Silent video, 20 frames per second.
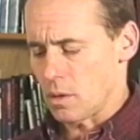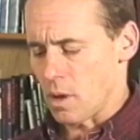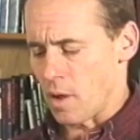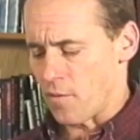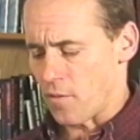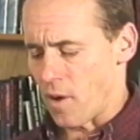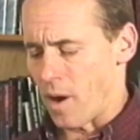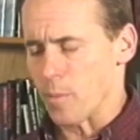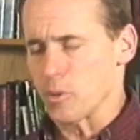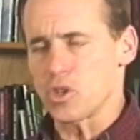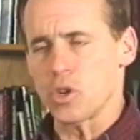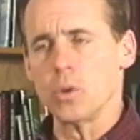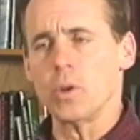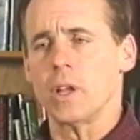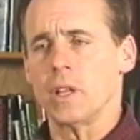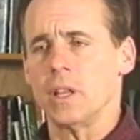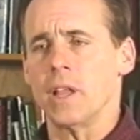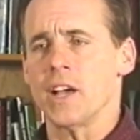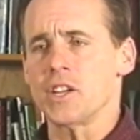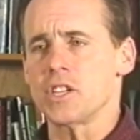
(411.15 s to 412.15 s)
a
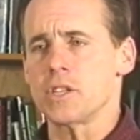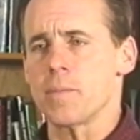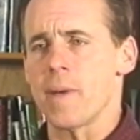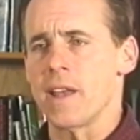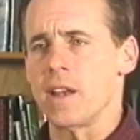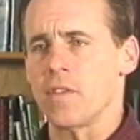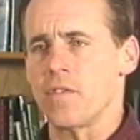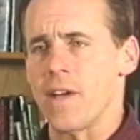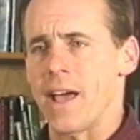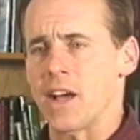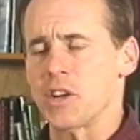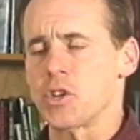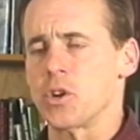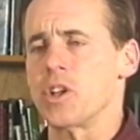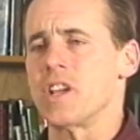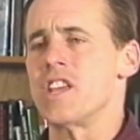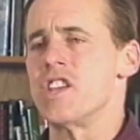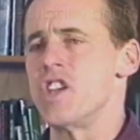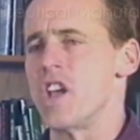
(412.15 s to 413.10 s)
pharmaceutically licensed manufacturer to